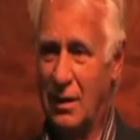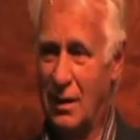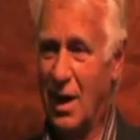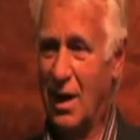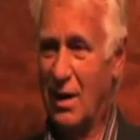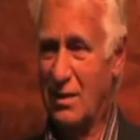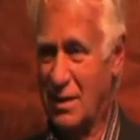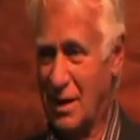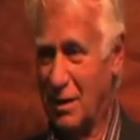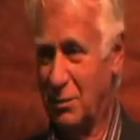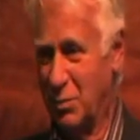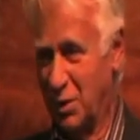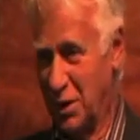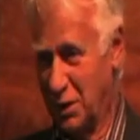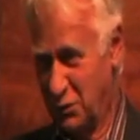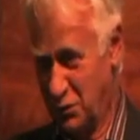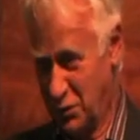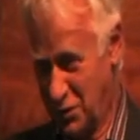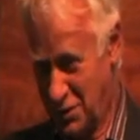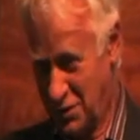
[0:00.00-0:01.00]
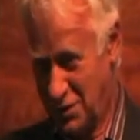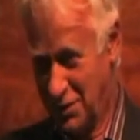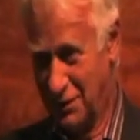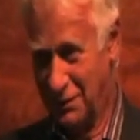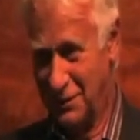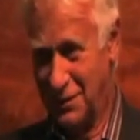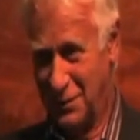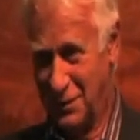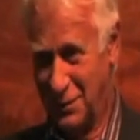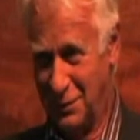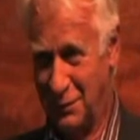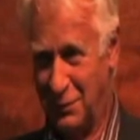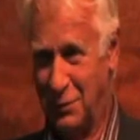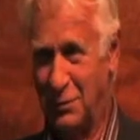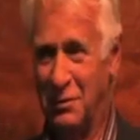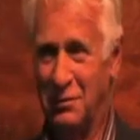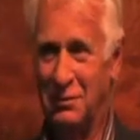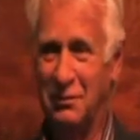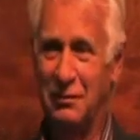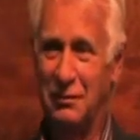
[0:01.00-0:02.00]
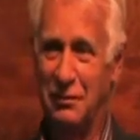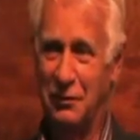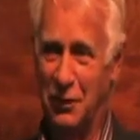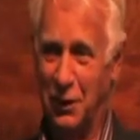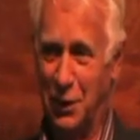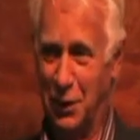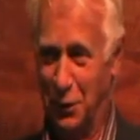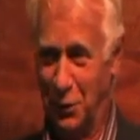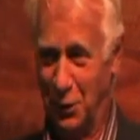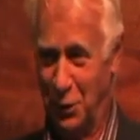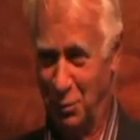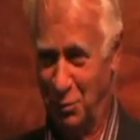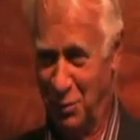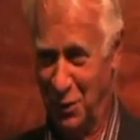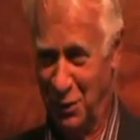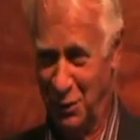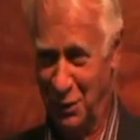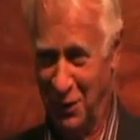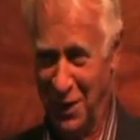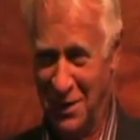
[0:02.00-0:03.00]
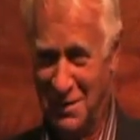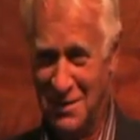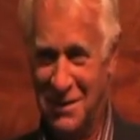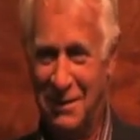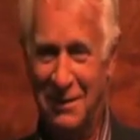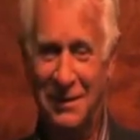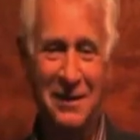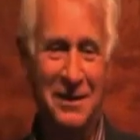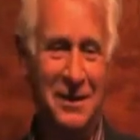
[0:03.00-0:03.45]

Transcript: yes, I'd be interested to follow your progress.